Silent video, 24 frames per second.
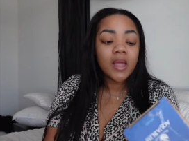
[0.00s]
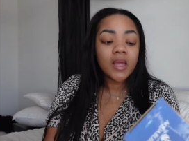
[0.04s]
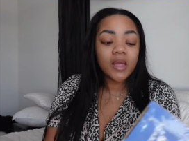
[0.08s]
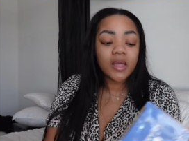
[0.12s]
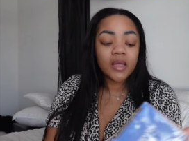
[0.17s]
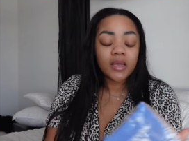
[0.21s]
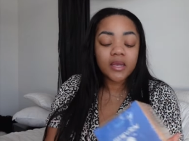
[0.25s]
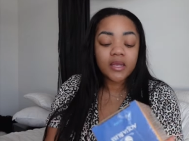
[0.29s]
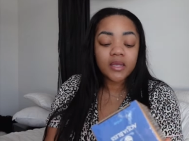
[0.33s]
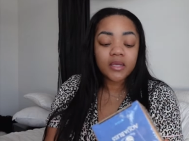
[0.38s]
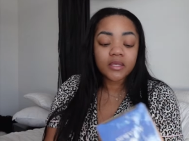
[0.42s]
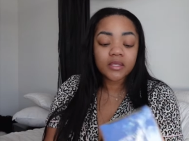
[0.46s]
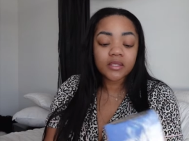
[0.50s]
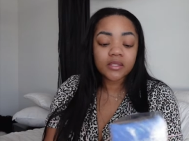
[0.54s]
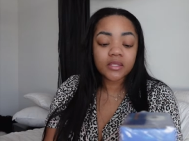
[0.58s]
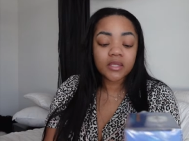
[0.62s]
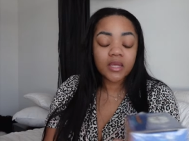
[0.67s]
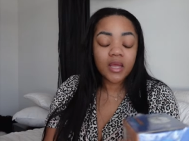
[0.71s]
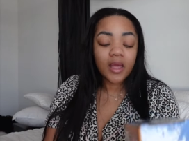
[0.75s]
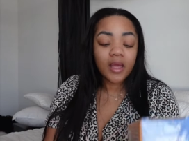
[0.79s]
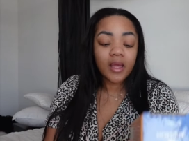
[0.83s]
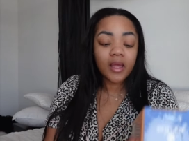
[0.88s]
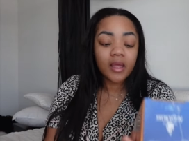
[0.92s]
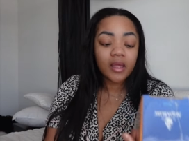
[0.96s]
it is
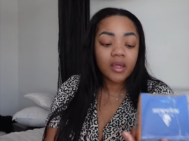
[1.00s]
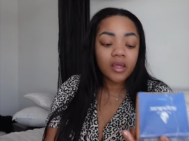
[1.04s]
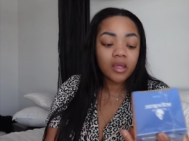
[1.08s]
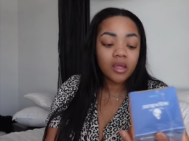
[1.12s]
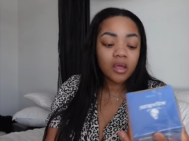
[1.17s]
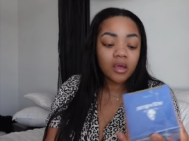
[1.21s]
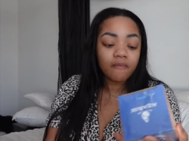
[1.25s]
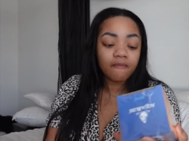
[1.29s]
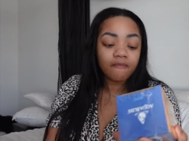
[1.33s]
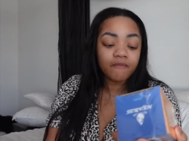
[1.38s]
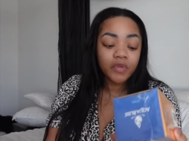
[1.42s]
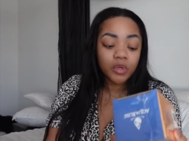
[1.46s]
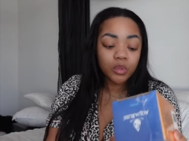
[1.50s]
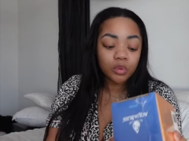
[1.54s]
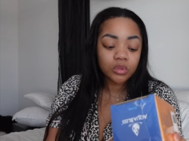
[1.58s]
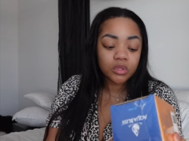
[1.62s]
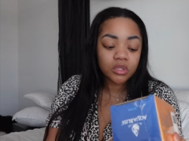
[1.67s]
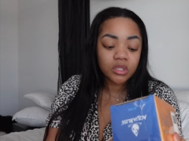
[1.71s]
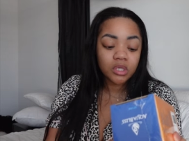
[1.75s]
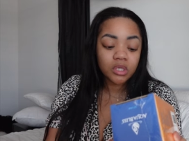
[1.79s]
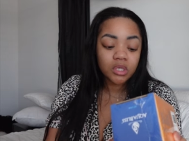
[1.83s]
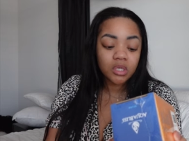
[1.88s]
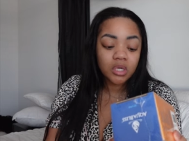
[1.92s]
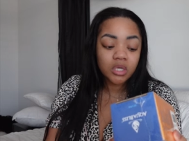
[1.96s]
a
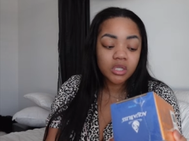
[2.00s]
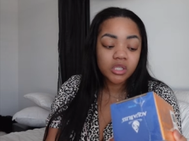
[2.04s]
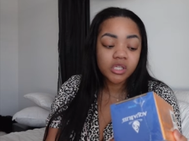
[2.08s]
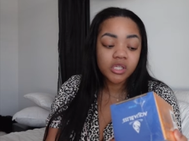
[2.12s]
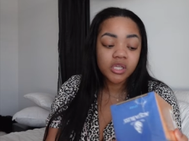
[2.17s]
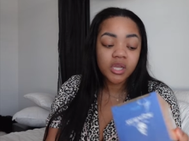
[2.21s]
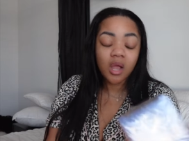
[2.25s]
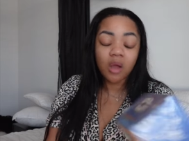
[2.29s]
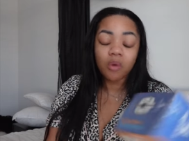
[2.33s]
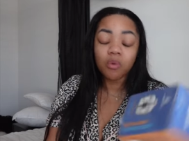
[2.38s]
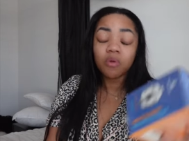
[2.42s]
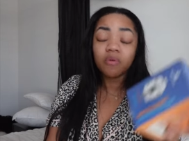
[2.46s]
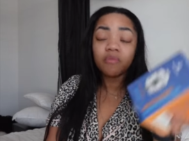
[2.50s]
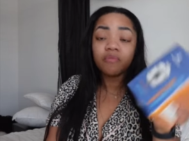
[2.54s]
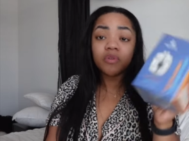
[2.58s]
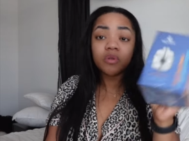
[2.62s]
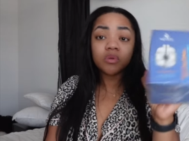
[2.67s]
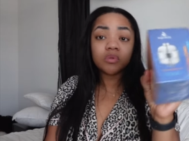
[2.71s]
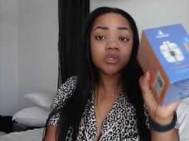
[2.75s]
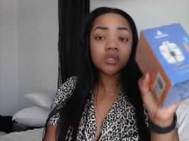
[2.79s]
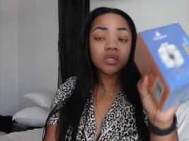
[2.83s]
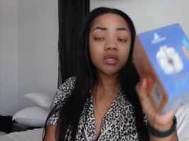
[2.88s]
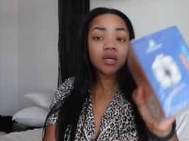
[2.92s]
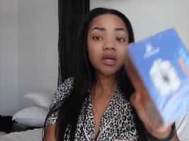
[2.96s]
filter a shower
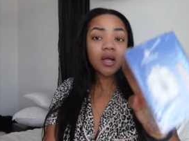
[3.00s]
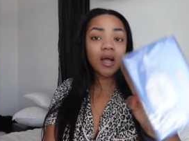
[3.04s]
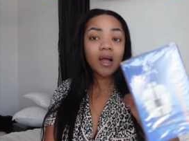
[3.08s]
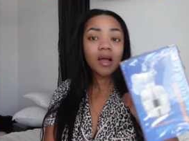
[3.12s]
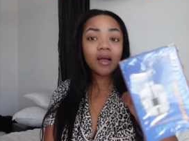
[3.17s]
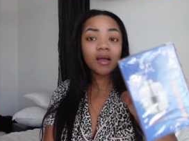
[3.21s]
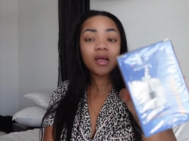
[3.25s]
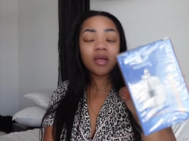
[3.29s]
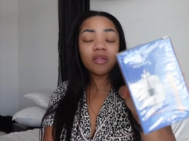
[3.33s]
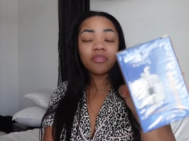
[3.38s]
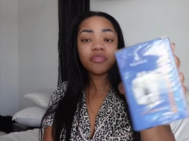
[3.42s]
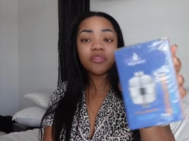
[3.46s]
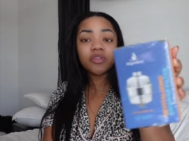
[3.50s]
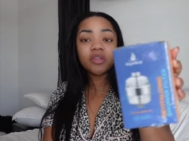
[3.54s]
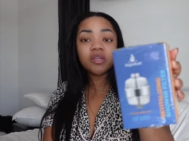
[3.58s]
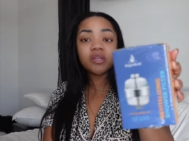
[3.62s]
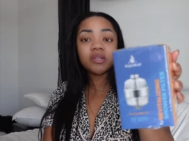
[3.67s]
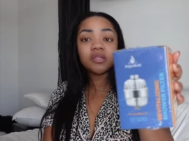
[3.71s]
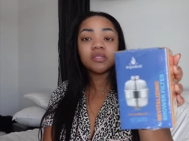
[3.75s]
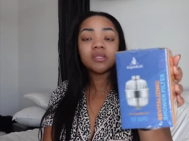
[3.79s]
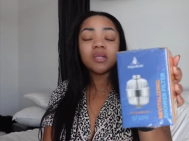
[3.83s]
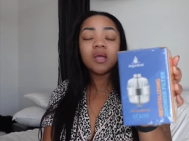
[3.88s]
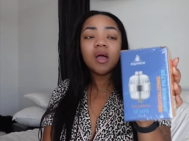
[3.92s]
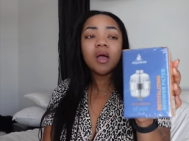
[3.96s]
filter i got
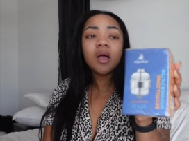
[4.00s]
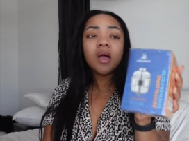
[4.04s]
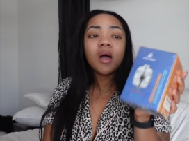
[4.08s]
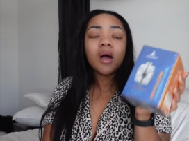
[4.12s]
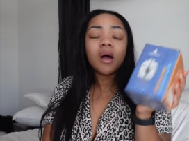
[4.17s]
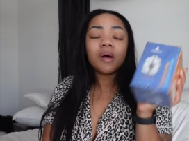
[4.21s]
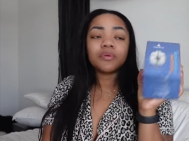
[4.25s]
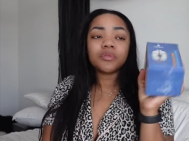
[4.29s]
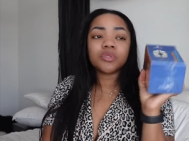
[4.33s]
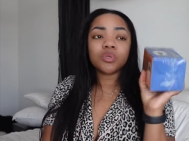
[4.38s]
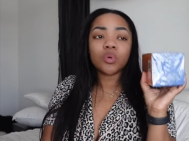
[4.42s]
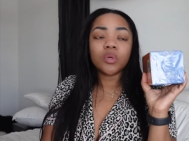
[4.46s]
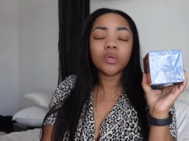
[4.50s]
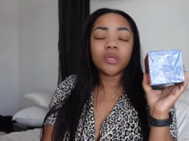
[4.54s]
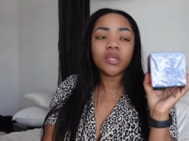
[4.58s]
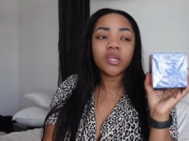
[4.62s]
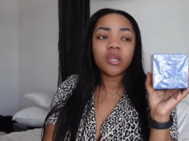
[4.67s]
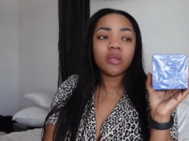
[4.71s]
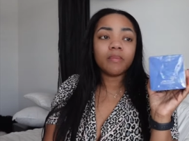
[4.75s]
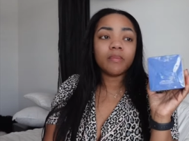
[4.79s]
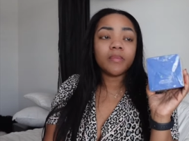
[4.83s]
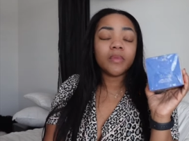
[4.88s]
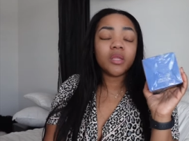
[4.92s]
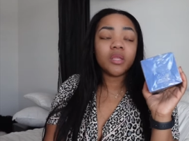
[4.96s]
these i was going to
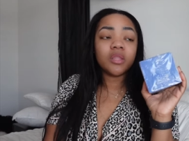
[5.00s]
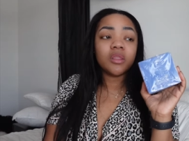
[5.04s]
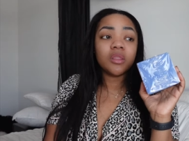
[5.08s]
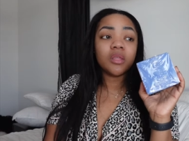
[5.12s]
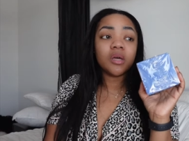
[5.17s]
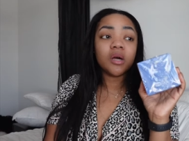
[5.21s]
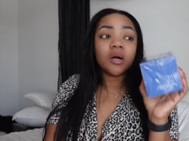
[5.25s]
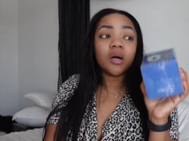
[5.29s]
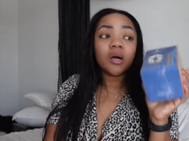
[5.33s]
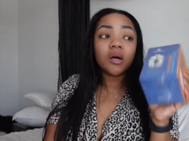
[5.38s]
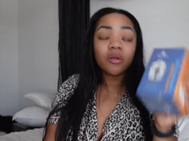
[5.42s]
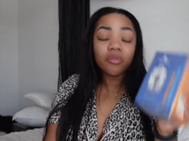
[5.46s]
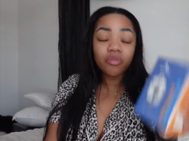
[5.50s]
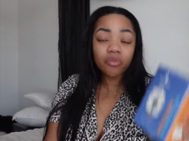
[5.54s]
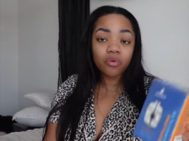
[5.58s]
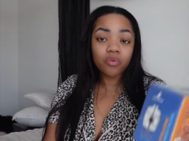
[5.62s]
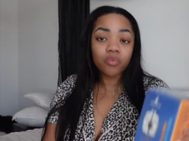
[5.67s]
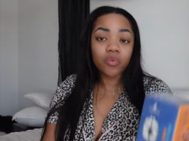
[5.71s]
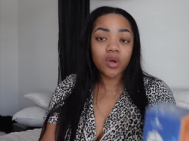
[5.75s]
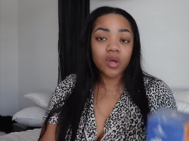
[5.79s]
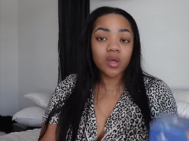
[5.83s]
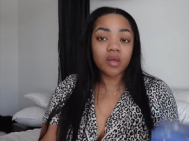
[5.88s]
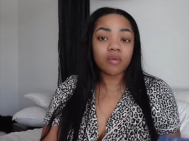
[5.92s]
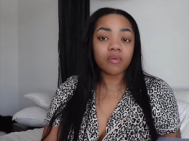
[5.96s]
get me the other
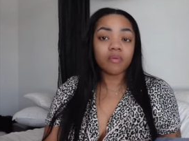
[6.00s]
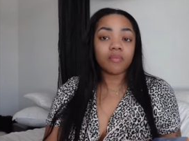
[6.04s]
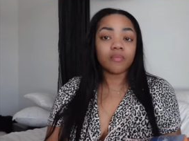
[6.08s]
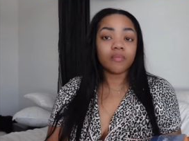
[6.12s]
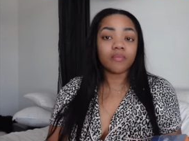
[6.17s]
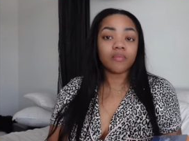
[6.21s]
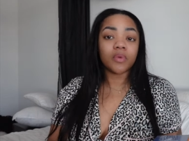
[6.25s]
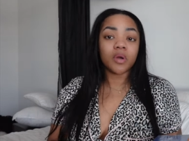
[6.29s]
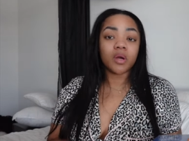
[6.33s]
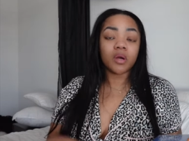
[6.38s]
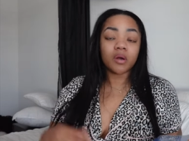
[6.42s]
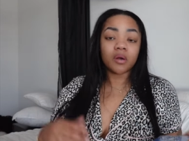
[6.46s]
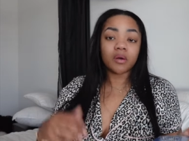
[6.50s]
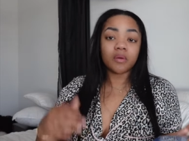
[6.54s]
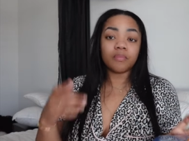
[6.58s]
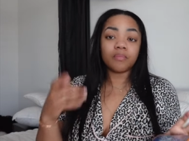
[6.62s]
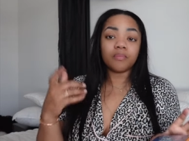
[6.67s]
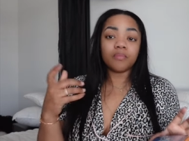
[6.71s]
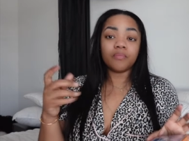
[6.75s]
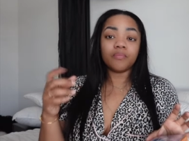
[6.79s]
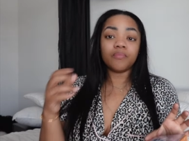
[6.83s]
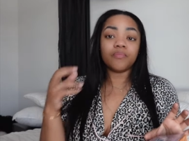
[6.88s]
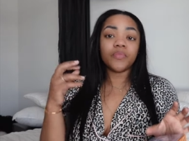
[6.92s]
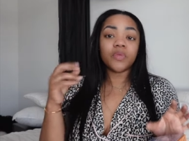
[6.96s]
one
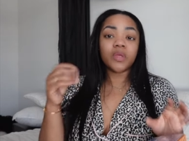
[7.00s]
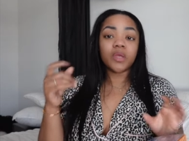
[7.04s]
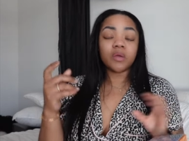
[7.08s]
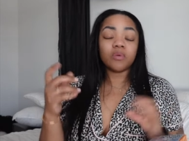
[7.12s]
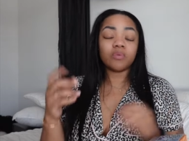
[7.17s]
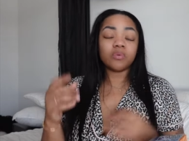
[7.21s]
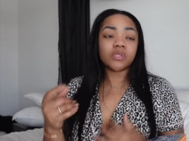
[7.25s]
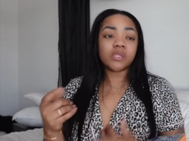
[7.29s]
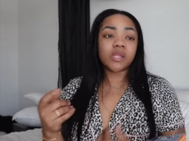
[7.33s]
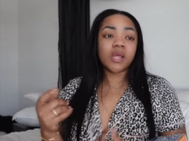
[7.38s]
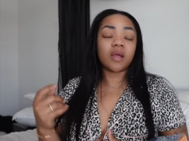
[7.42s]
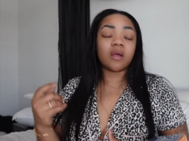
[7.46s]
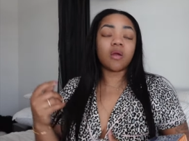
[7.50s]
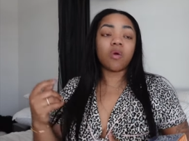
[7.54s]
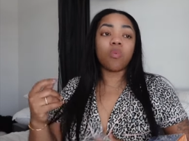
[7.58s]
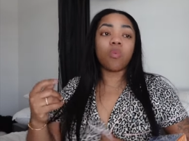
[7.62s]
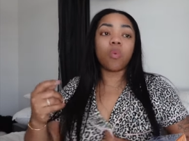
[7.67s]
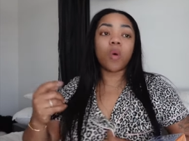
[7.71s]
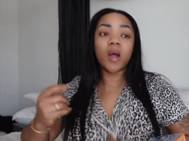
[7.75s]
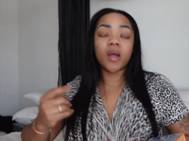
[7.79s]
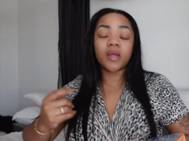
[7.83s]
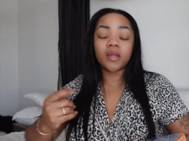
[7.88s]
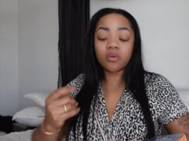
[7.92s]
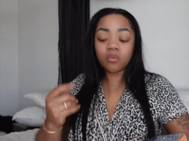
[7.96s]
um it was like a
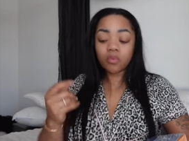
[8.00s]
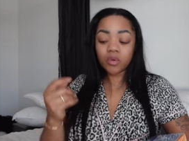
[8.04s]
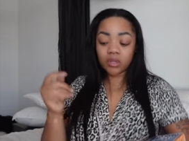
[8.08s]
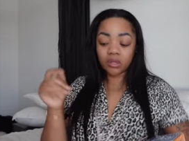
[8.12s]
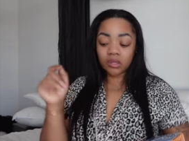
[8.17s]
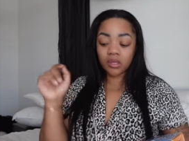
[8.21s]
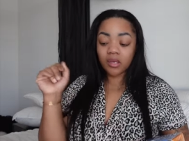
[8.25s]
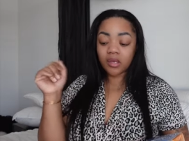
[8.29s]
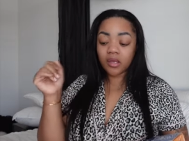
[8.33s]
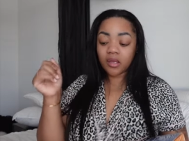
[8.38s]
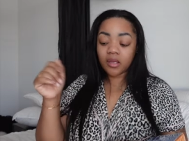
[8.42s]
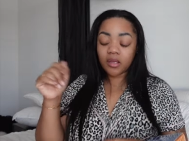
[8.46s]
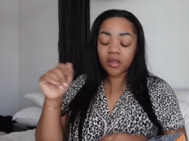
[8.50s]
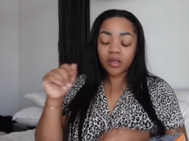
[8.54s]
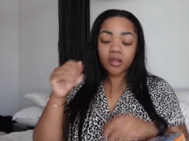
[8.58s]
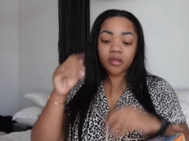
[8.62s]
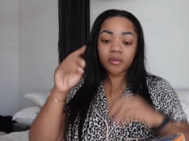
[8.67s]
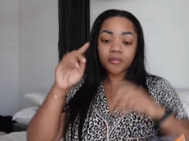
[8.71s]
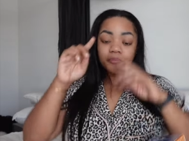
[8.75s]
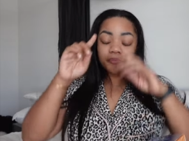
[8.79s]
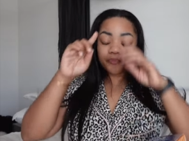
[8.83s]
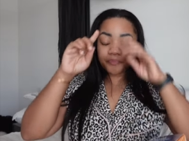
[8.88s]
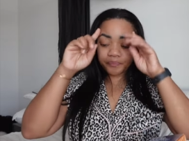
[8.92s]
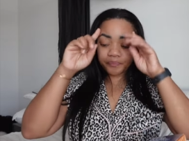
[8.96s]
white with the head